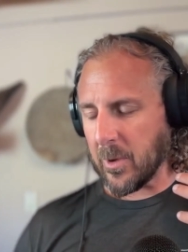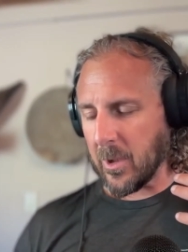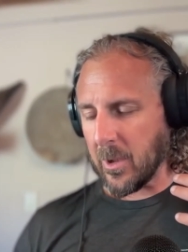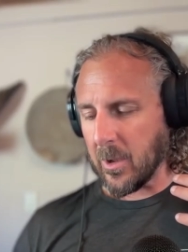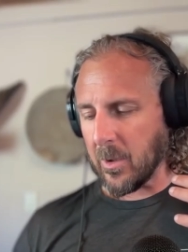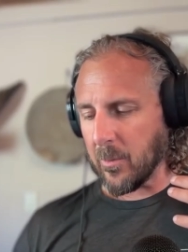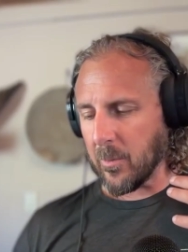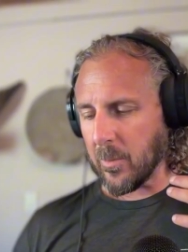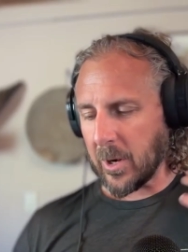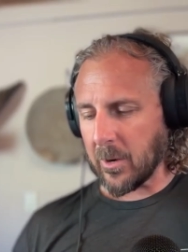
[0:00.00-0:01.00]
but
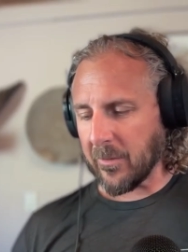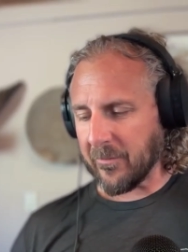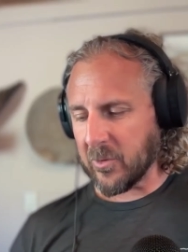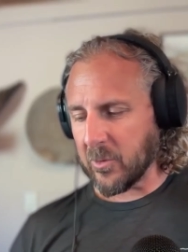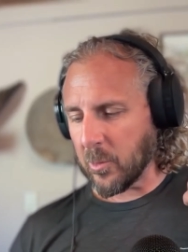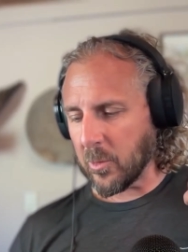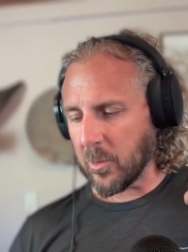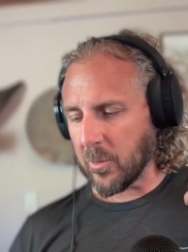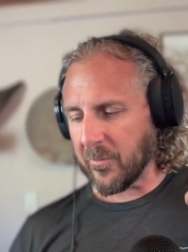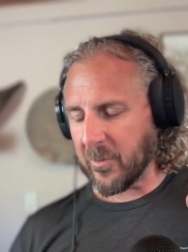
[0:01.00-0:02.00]
I got a few
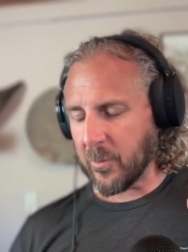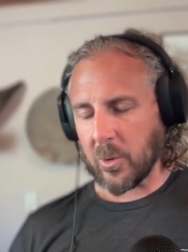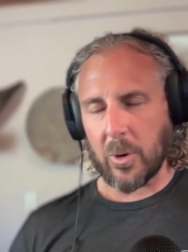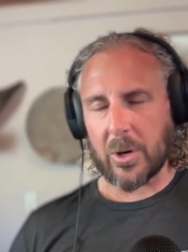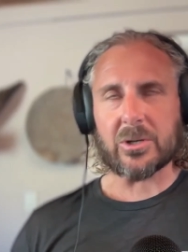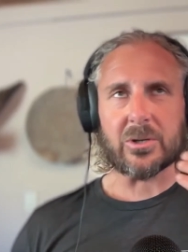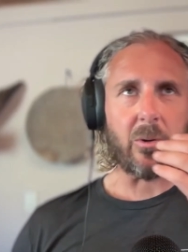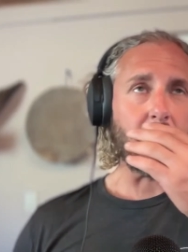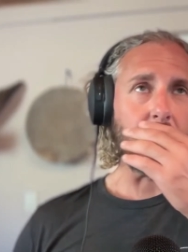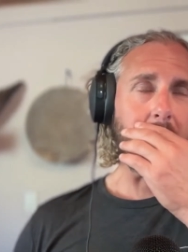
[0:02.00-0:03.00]
more questions I
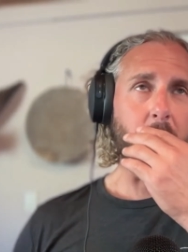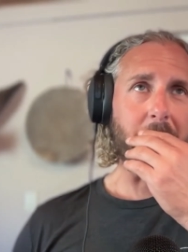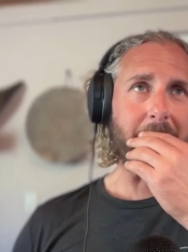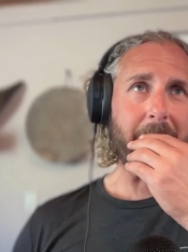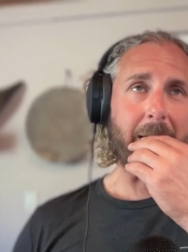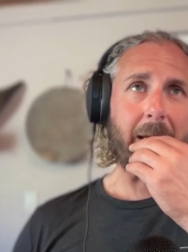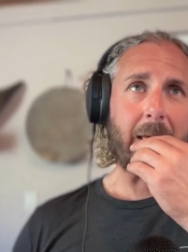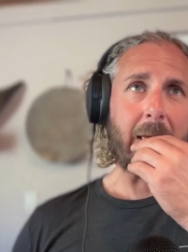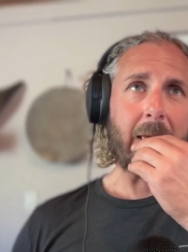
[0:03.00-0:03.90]
want to get at.